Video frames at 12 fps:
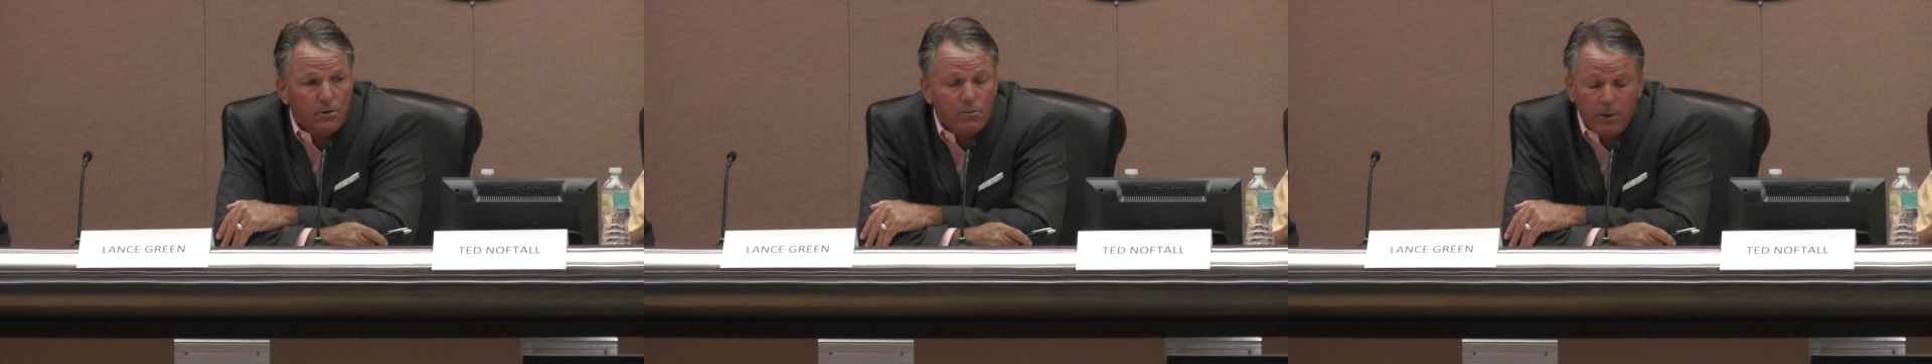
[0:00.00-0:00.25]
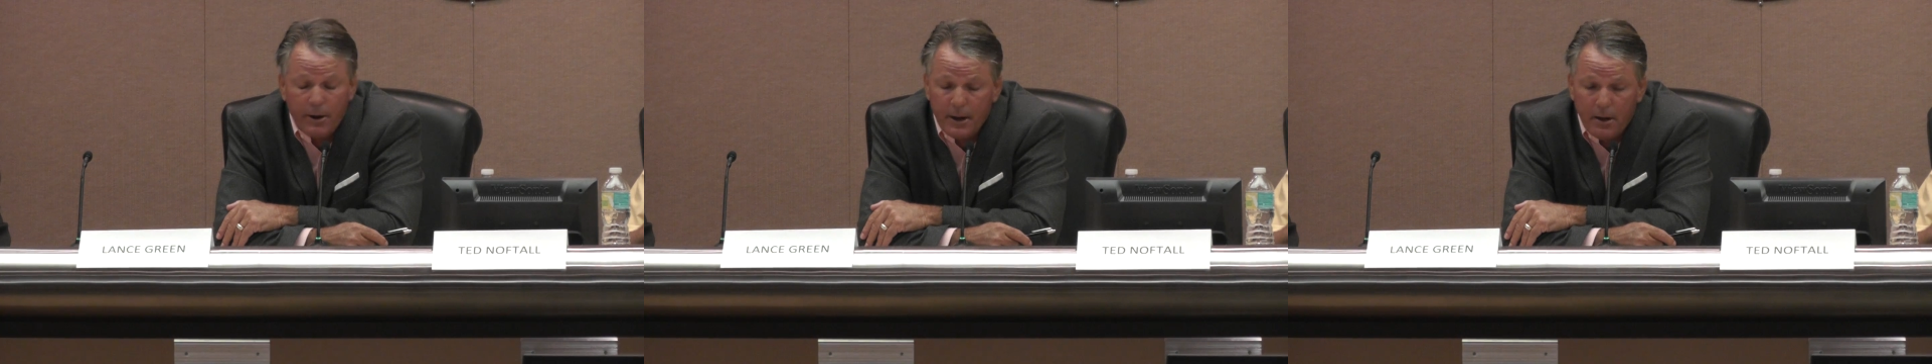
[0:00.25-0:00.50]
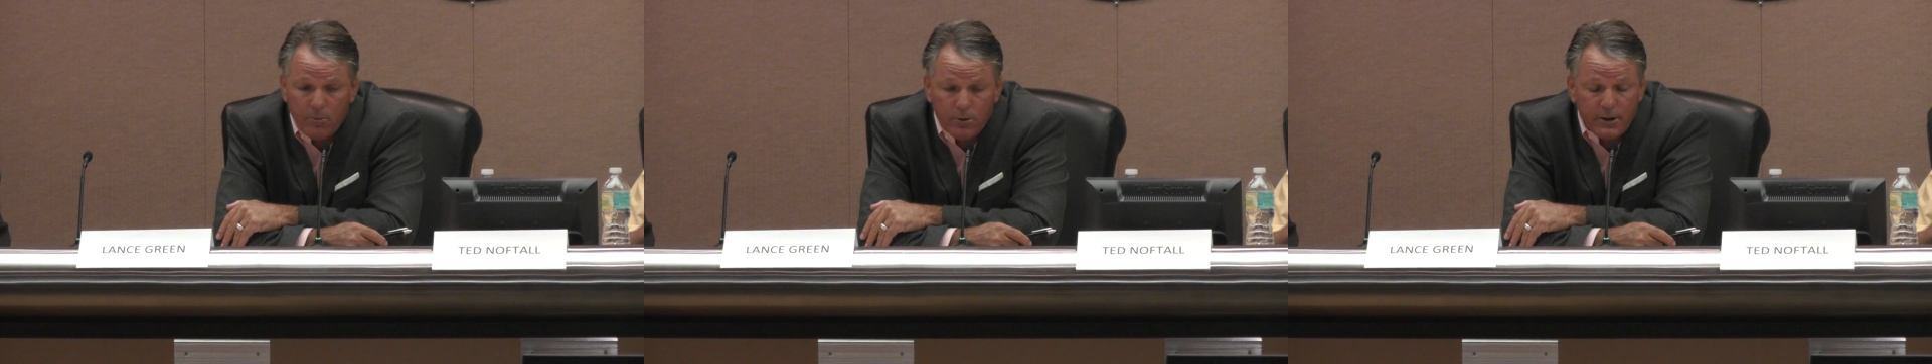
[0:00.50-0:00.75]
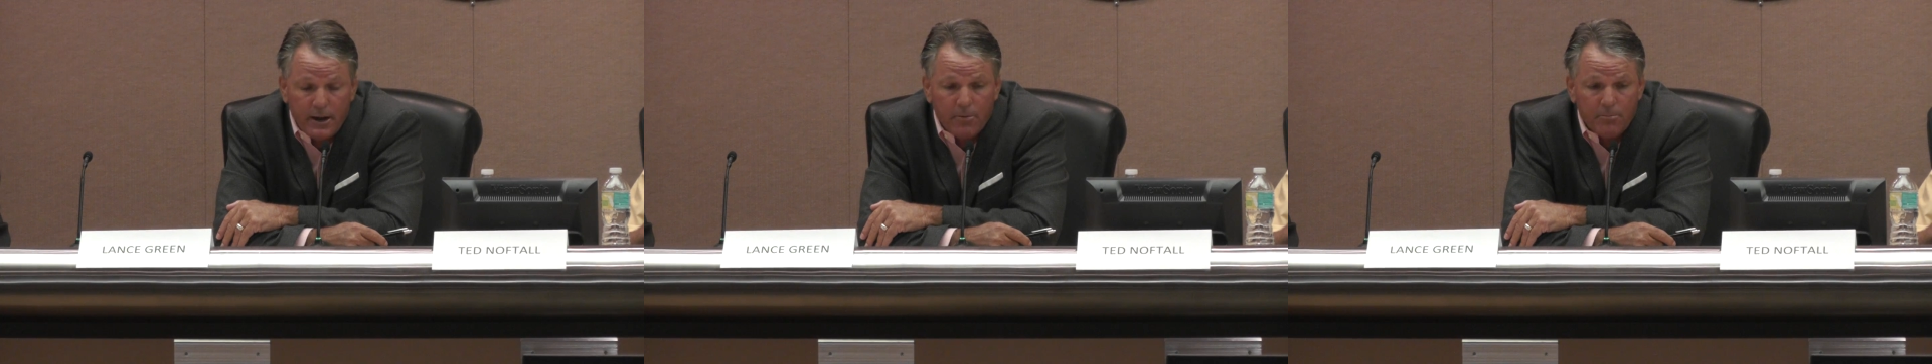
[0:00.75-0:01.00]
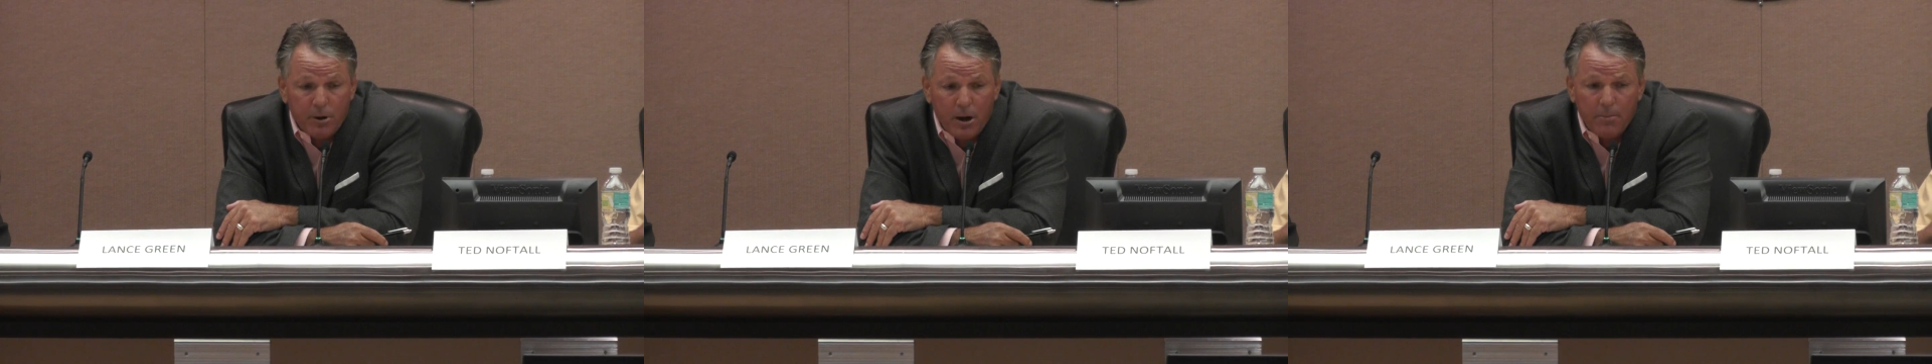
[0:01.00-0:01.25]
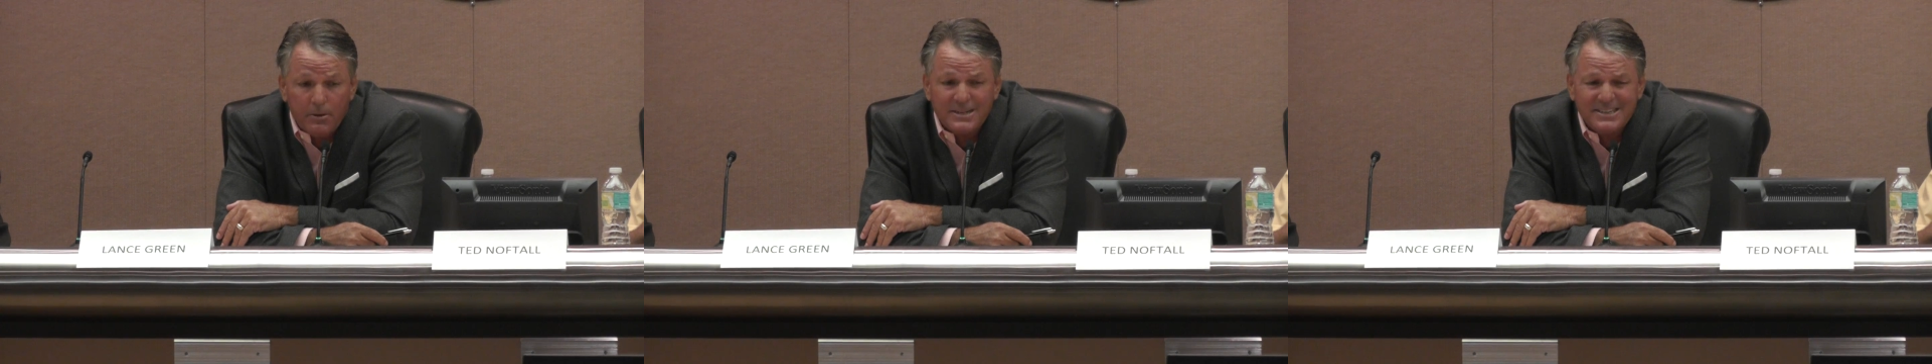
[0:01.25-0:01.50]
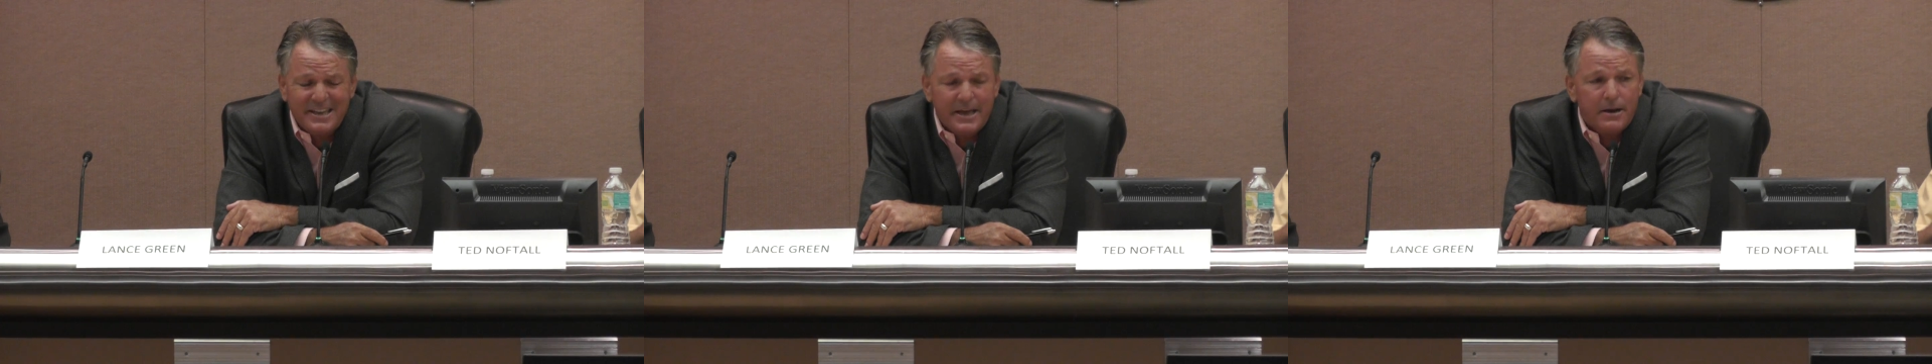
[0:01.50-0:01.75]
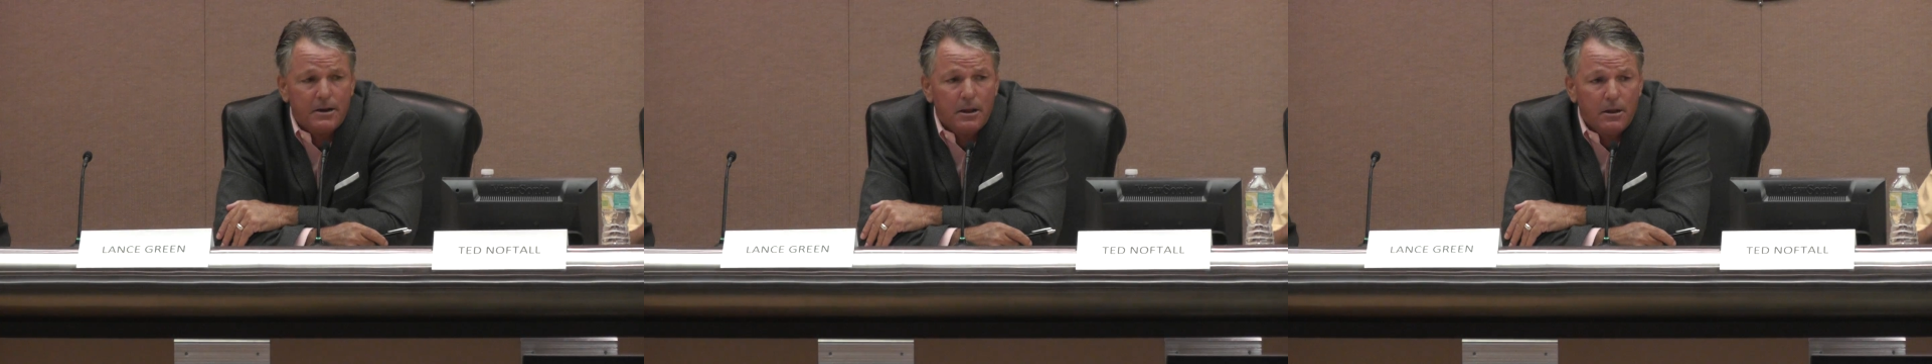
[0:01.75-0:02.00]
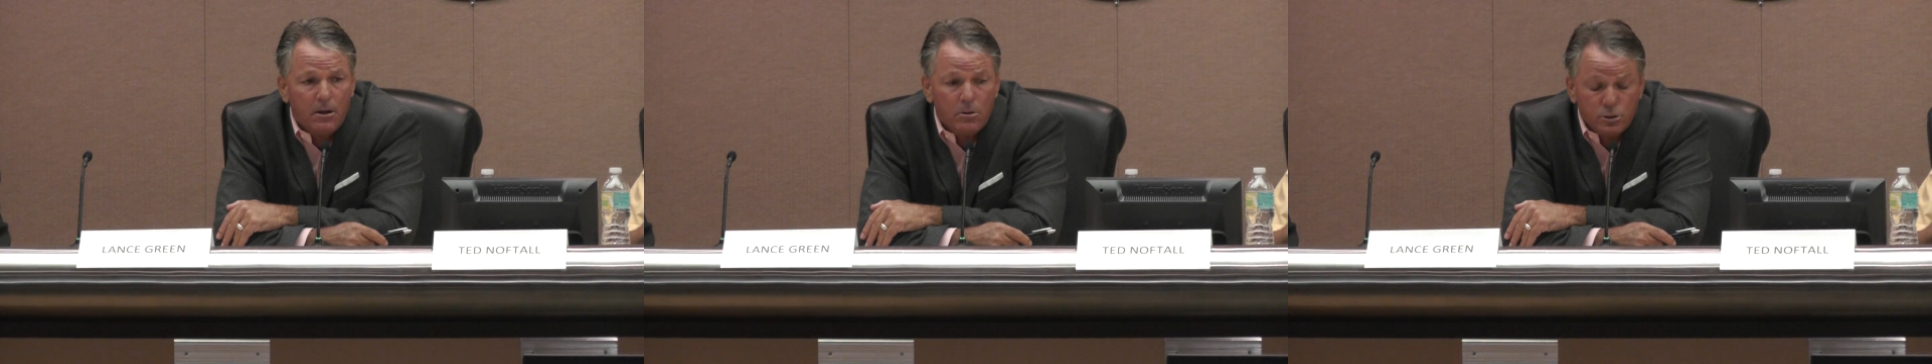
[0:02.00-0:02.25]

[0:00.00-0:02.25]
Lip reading: Right now we're down probably 10